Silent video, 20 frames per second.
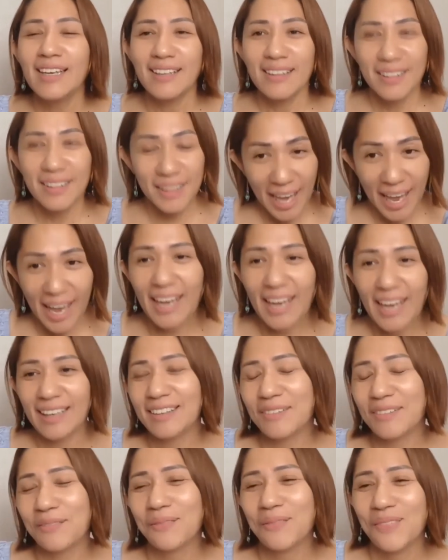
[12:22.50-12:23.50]

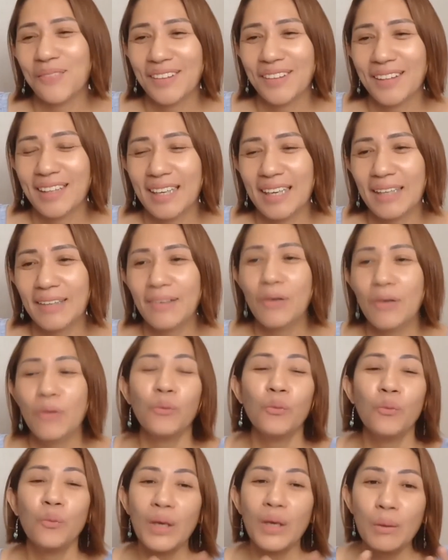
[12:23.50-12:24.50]
then okay,
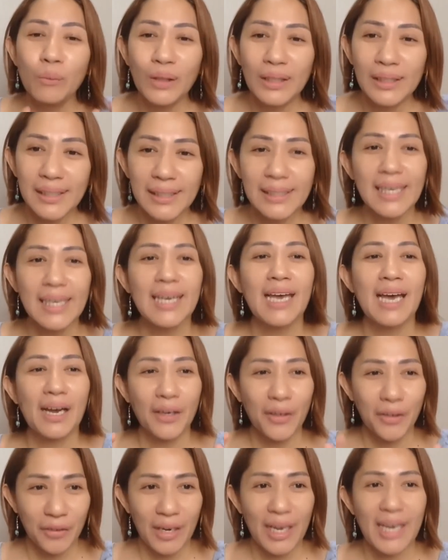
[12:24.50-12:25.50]
we will see a
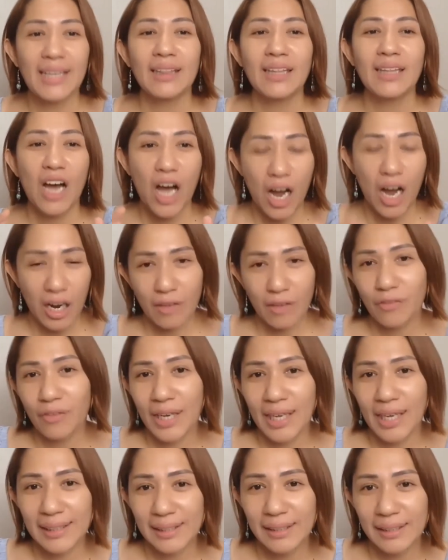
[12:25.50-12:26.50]
great
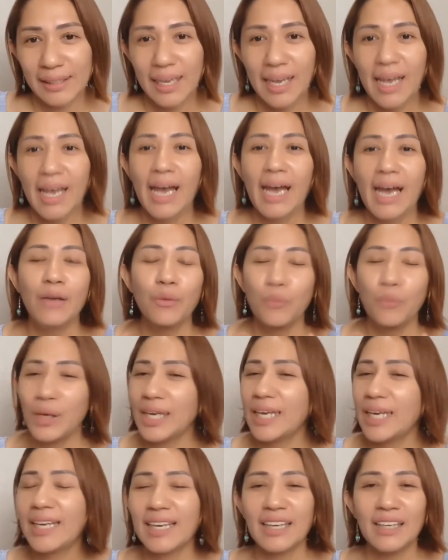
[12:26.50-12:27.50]
harvest and
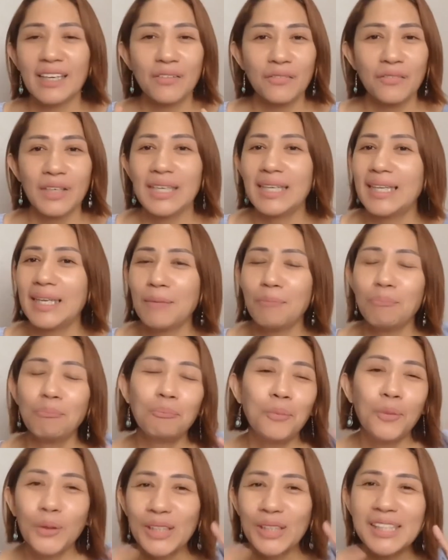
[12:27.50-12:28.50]
we can really
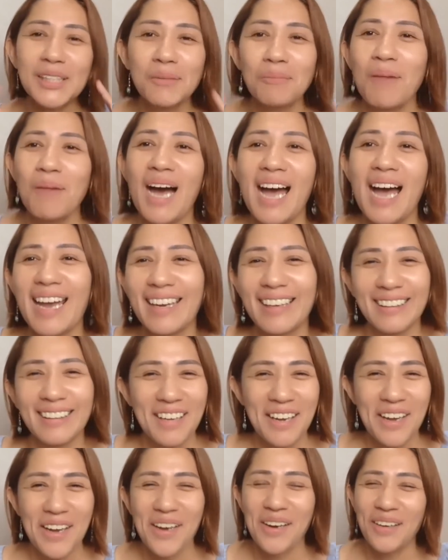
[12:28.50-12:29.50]
put a smile
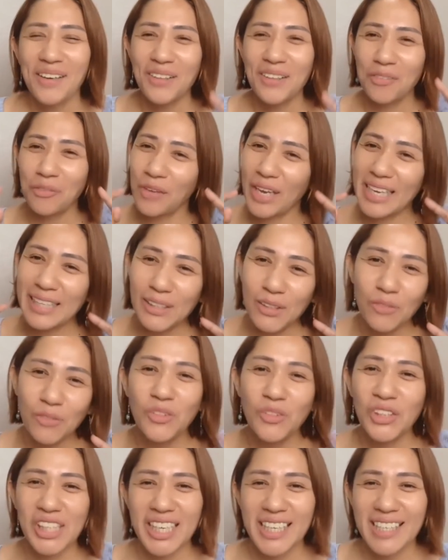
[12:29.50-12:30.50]
on the face
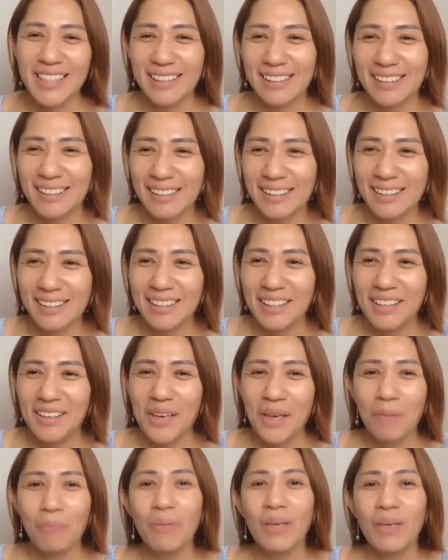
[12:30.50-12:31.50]
of Jesus
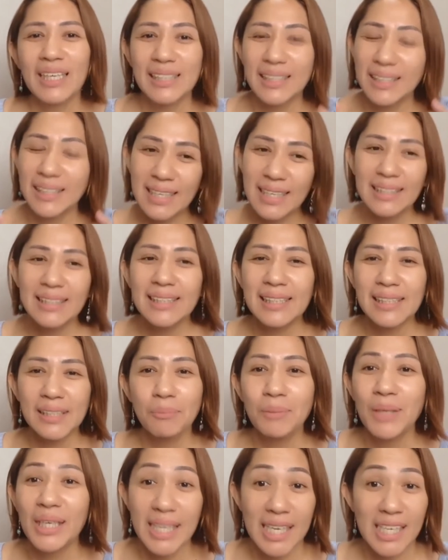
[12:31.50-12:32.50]
because this has
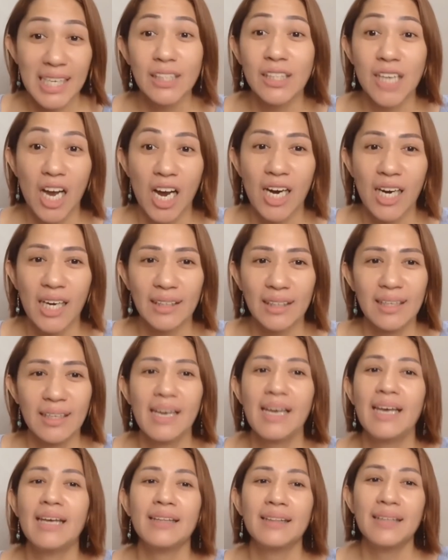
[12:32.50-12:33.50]
been his heart
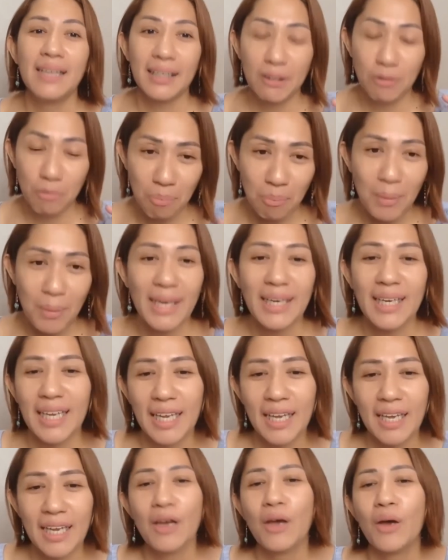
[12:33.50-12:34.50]
that
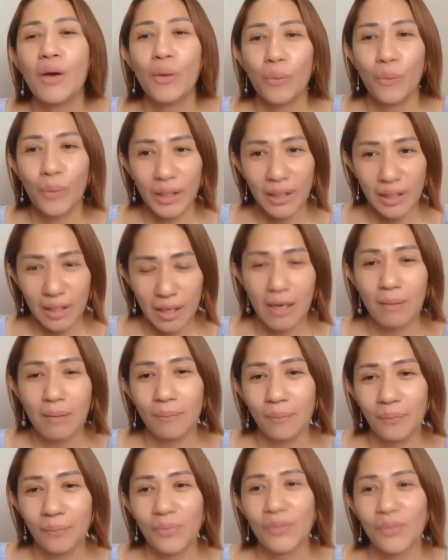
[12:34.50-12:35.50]
many will
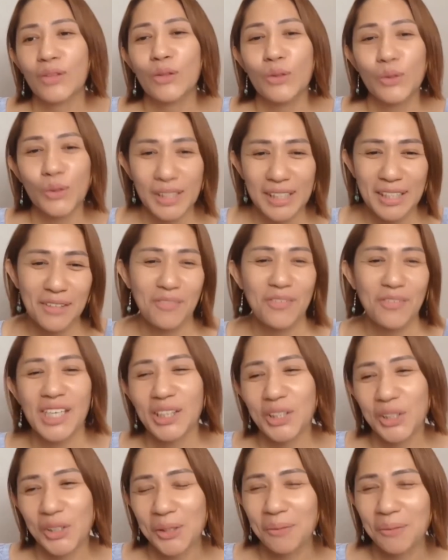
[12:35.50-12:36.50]
come to
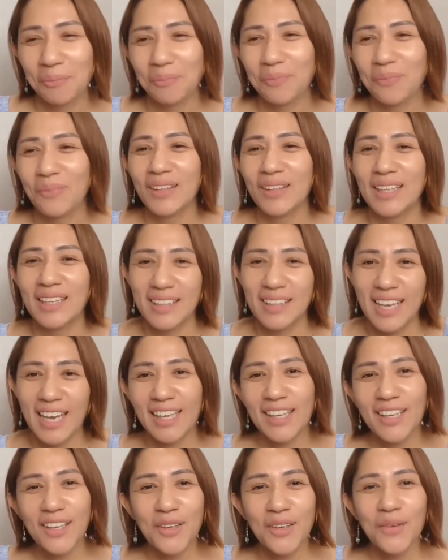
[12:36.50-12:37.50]
salvation.
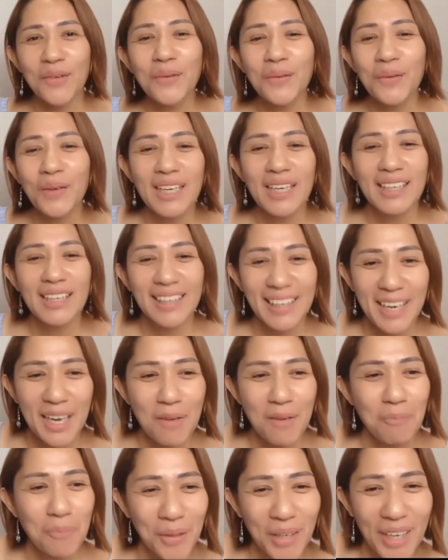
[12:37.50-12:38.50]
Thank you. Can
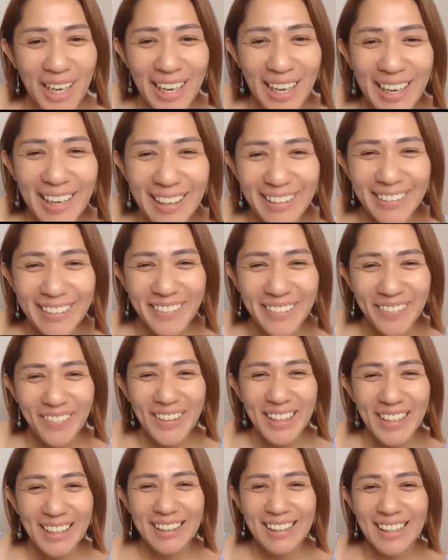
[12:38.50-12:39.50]
I pray
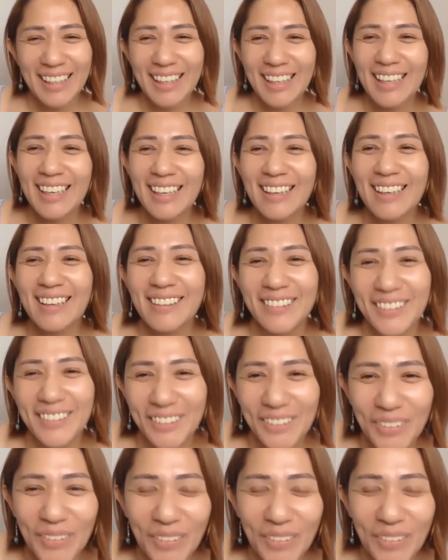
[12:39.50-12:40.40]
quickly? Amen.